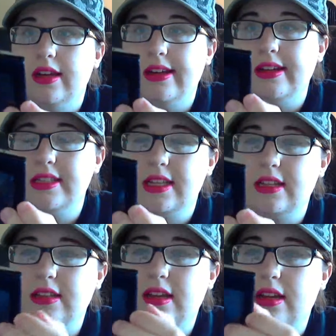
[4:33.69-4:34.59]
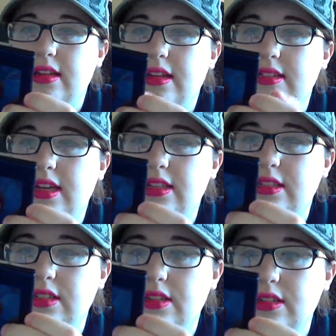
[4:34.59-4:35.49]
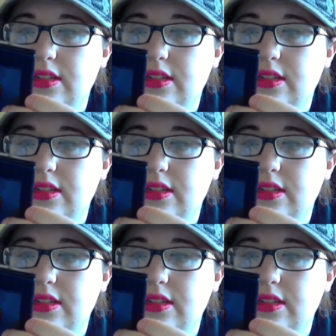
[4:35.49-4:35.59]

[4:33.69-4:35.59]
and it said that day I took